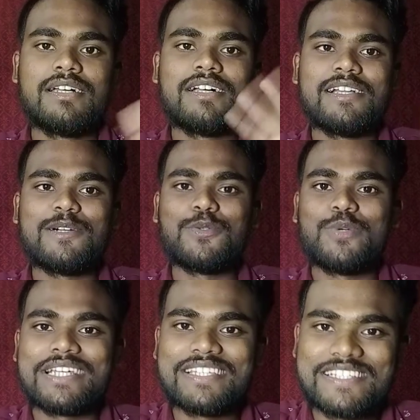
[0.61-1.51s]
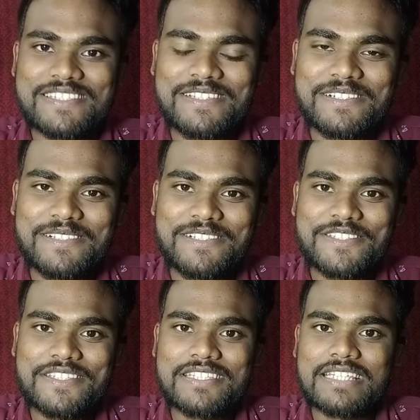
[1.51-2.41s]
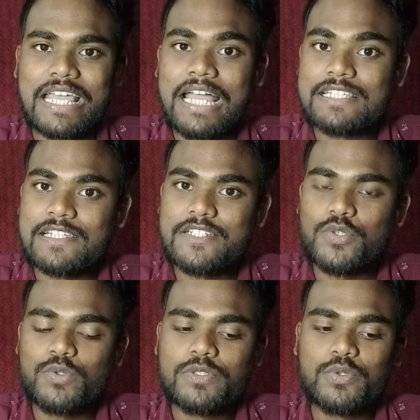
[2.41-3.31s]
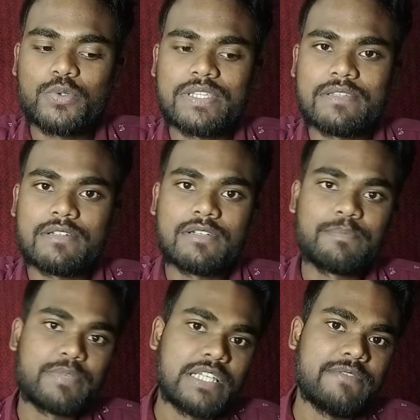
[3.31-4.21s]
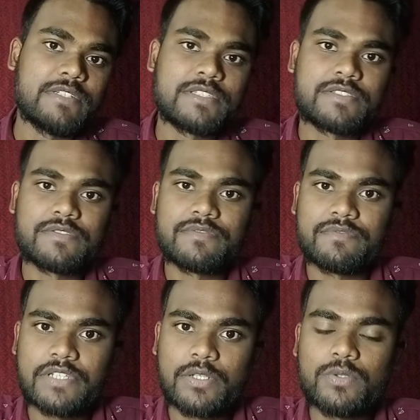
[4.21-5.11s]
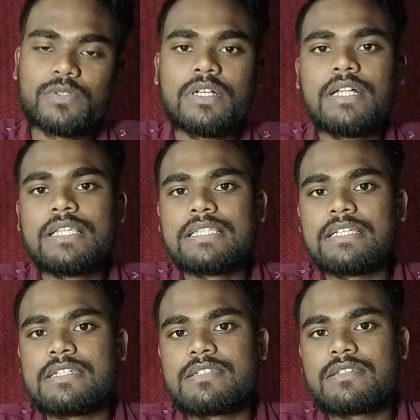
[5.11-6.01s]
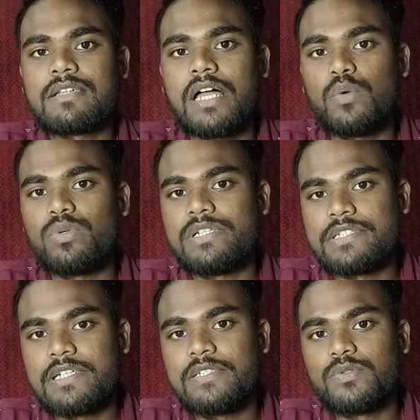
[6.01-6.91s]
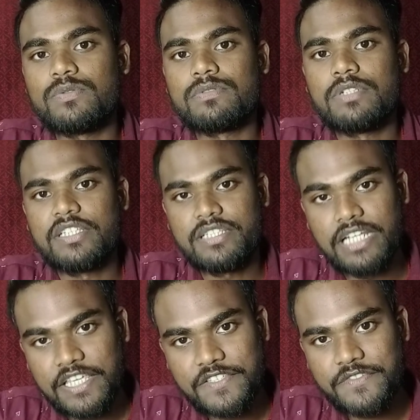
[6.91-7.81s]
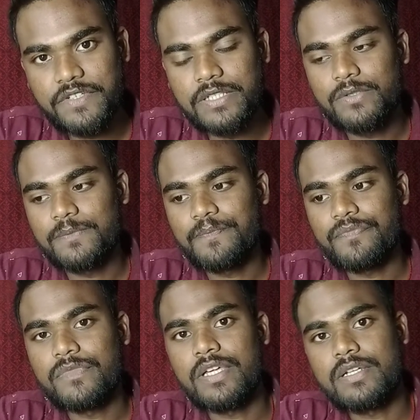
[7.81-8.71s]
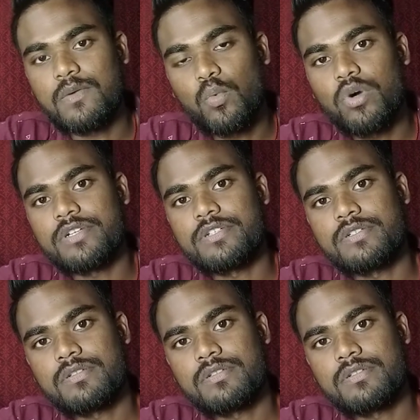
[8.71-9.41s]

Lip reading: Hello, English learners. As I told you in the previous video, that I will tell you in the next video that what